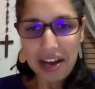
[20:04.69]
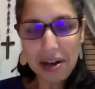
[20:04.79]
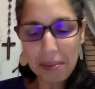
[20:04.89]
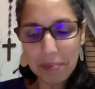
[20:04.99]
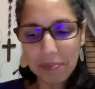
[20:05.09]

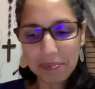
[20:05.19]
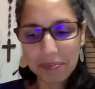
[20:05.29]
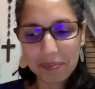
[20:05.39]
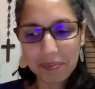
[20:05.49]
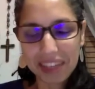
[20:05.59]
I
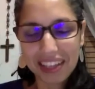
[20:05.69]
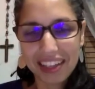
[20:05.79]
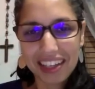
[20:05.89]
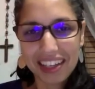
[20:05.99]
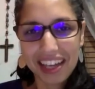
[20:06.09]

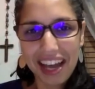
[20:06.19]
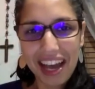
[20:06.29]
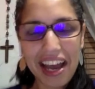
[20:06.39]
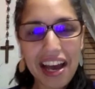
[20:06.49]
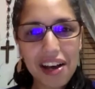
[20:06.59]

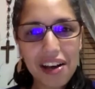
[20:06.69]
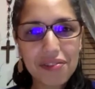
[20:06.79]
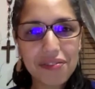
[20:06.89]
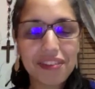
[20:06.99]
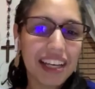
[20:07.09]

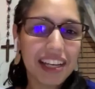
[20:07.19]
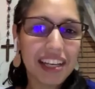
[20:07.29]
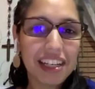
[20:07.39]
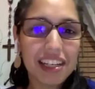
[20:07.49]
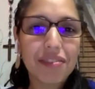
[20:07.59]
have
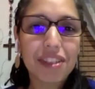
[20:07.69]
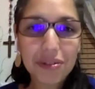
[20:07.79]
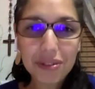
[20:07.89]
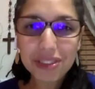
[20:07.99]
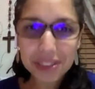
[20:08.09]
an
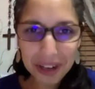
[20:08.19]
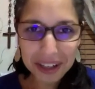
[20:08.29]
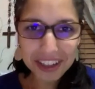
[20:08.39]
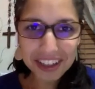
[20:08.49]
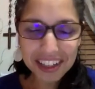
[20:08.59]
11-year-old
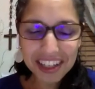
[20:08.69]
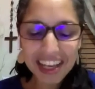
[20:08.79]
daughter,